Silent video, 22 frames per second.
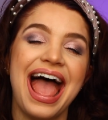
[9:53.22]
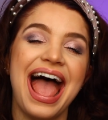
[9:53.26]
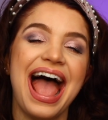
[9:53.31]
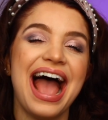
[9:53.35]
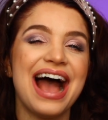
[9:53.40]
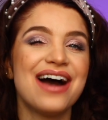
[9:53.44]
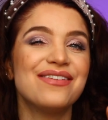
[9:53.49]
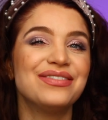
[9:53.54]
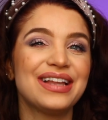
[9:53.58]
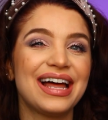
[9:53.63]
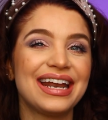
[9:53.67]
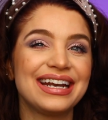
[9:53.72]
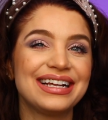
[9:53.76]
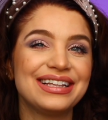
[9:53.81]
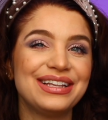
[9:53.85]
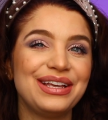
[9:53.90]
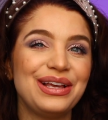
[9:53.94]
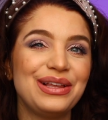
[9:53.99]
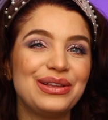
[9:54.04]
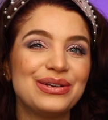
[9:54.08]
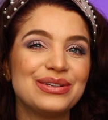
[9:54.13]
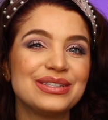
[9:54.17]
have a lot of
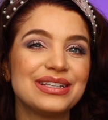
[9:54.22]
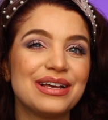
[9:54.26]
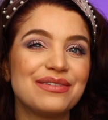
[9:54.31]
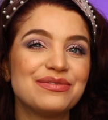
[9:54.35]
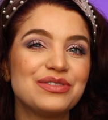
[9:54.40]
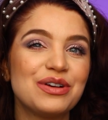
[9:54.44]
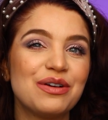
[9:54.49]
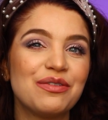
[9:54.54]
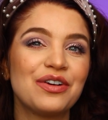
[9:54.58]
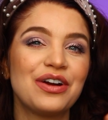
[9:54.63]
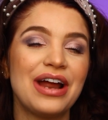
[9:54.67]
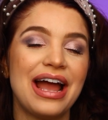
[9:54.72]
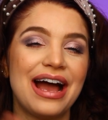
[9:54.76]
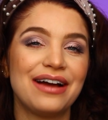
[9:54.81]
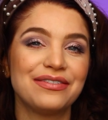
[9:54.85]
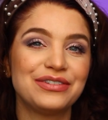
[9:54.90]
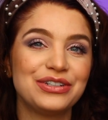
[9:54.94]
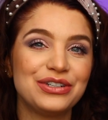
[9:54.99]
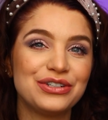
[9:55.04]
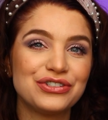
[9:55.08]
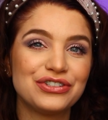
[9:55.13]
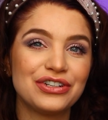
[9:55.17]
clean clothes left over
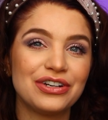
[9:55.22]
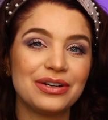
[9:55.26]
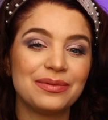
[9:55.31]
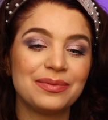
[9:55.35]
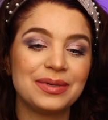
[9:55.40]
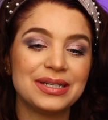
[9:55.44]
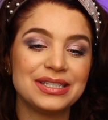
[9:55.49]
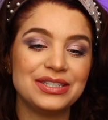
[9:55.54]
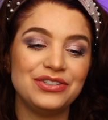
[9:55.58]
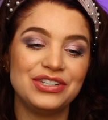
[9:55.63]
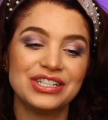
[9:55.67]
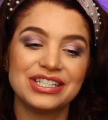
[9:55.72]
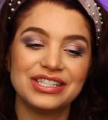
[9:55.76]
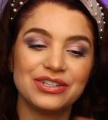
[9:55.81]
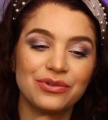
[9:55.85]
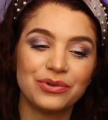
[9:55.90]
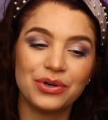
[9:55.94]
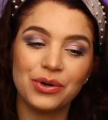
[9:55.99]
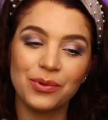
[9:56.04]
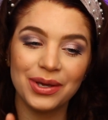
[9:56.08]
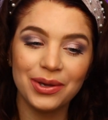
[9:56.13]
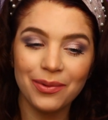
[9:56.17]
after your trip because you just
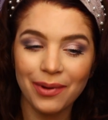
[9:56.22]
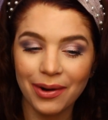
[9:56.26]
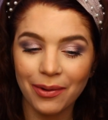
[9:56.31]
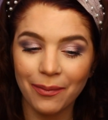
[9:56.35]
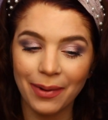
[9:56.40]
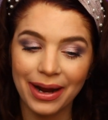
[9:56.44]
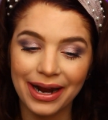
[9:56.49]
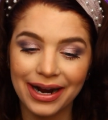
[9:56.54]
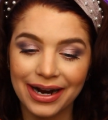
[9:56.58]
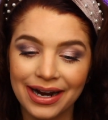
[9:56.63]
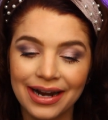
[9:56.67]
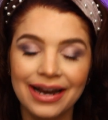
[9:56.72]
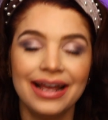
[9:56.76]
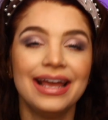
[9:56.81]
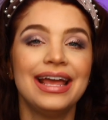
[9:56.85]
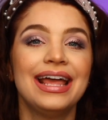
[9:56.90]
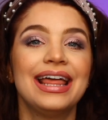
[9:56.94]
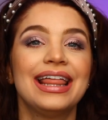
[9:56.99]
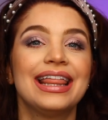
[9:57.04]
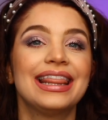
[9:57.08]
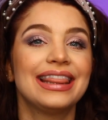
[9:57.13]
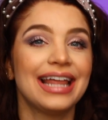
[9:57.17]
don't know what you want to wear.
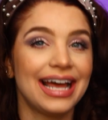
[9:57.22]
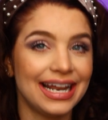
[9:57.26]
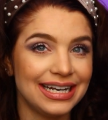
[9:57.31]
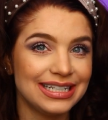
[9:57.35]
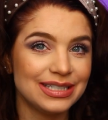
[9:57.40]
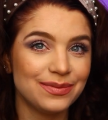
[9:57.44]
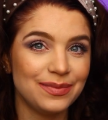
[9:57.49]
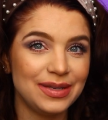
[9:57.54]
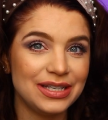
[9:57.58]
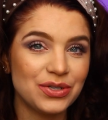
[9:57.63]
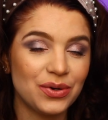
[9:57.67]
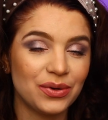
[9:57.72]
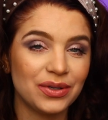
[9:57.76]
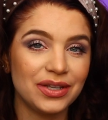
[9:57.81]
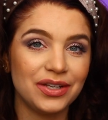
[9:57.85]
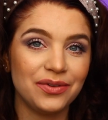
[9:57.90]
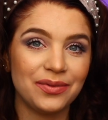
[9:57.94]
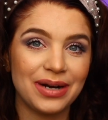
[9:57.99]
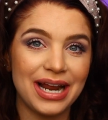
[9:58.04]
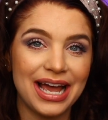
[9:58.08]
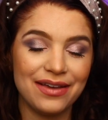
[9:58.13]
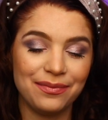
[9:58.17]
That is me
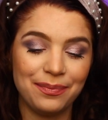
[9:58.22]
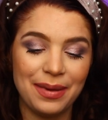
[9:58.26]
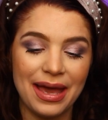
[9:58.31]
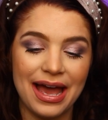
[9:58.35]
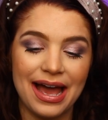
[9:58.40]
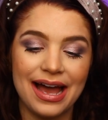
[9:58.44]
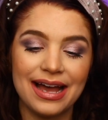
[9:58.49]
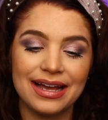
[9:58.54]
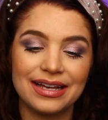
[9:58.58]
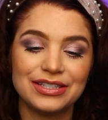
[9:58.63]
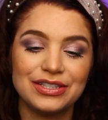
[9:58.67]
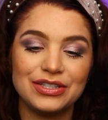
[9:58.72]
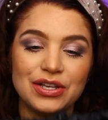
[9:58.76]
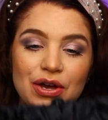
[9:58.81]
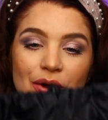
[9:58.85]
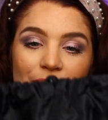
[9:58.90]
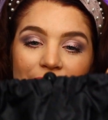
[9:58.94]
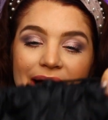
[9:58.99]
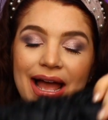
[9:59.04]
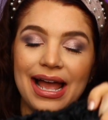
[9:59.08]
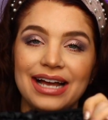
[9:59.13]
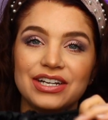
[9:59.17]
totally when I pack.
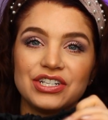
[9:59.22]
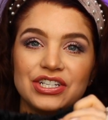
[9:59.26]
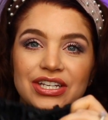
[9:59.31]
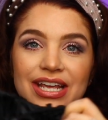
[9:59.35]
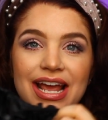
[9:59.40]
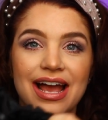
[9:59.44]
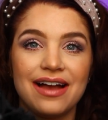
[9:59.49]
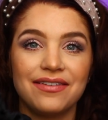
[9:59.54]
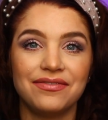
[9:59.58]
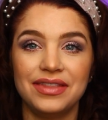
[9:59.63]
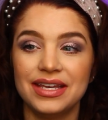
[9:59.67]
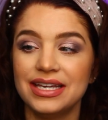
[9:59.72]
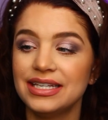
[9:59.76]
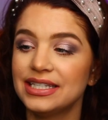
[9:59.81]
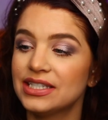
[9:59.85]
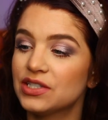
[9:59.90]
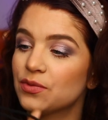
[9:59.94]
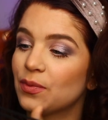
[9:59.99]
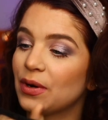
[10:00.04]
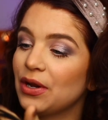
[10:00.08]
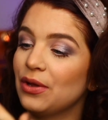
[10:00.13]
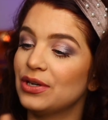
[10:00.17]
So I actually have
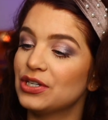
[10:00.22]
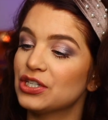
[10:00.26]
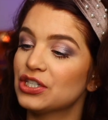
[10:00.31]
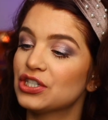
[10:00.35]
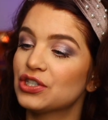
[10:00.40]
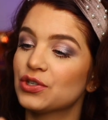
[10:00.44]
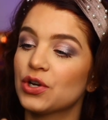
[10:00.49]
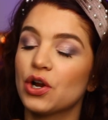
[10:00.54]
this where you can just